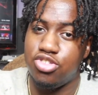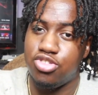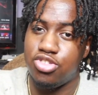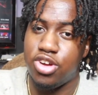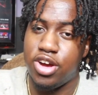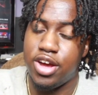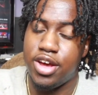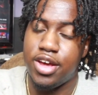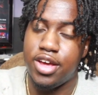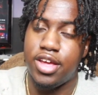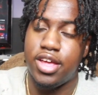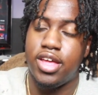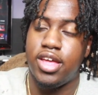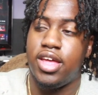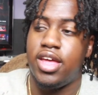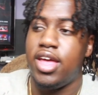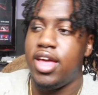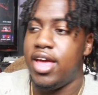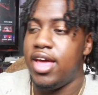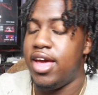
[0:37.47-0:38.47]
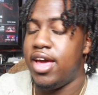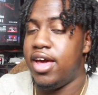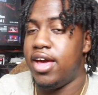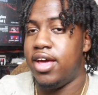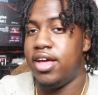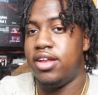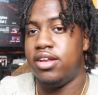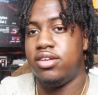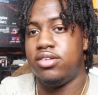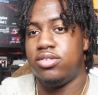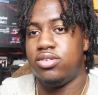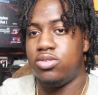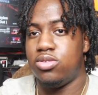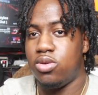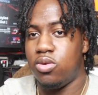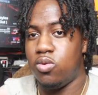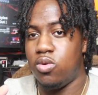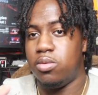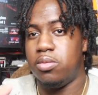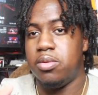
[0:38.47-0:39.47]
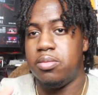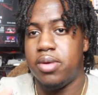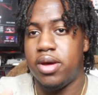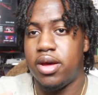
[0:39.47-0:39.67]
dry and we'll be